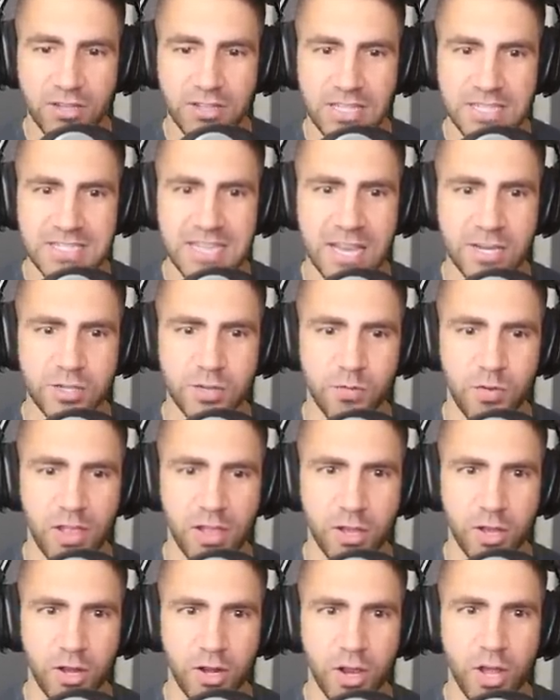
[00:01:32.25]
This is actually
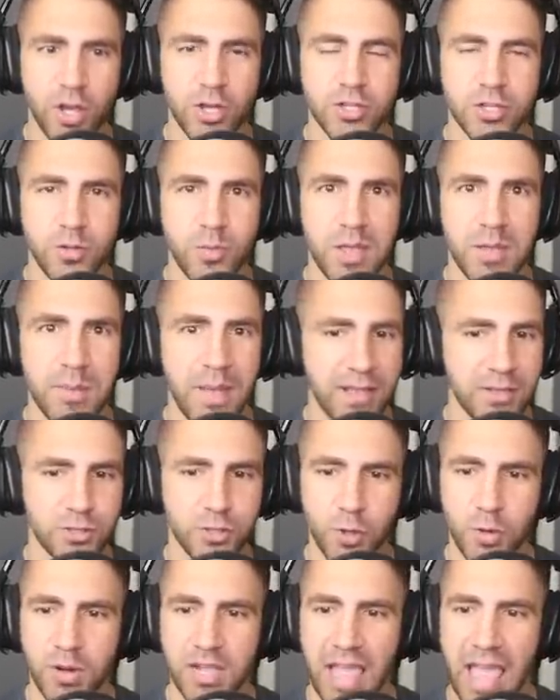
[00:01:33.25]
really good. Dude, we can make a
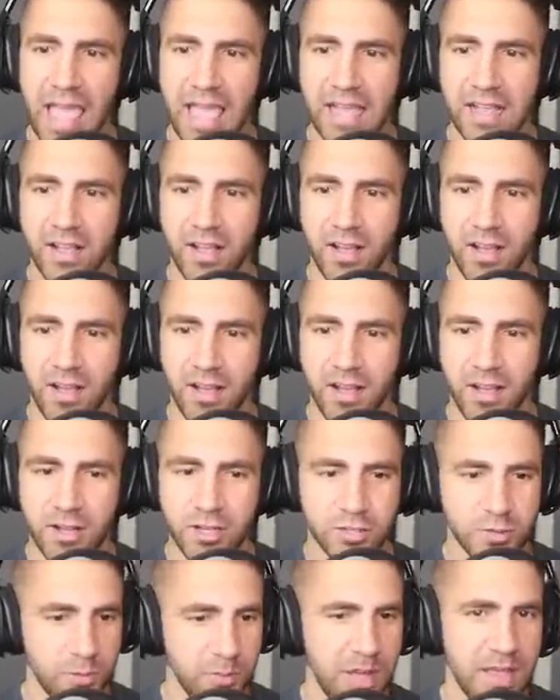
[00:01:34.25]
tuna gang.
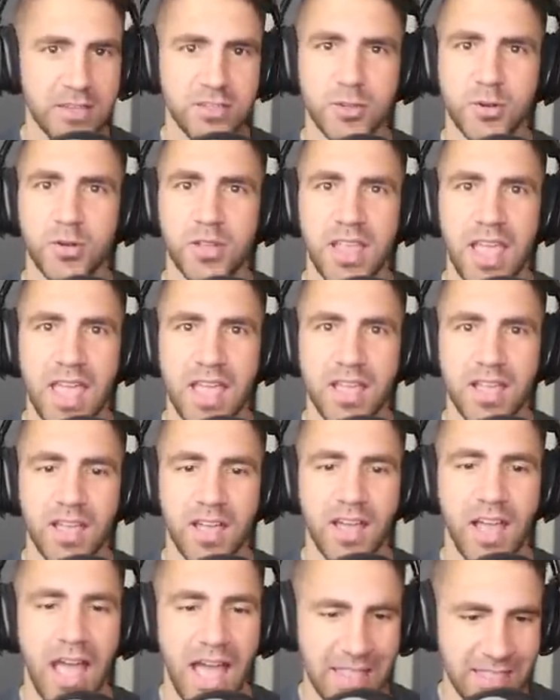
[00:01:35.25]
Should we make a tuna gang?
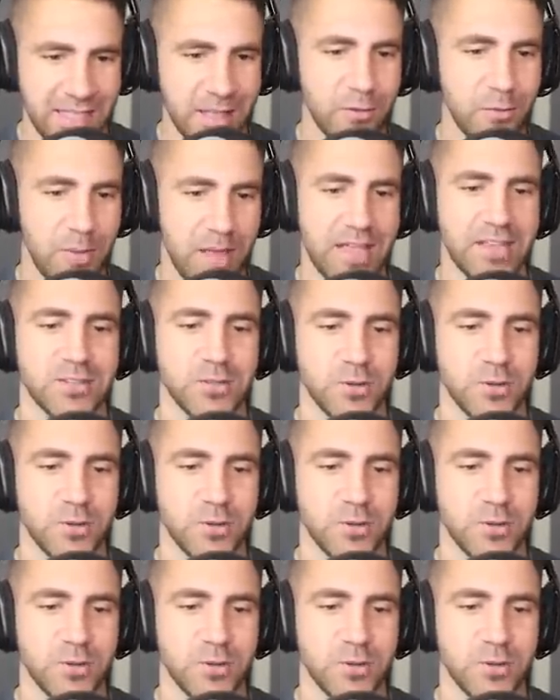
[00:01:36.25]
I think we make a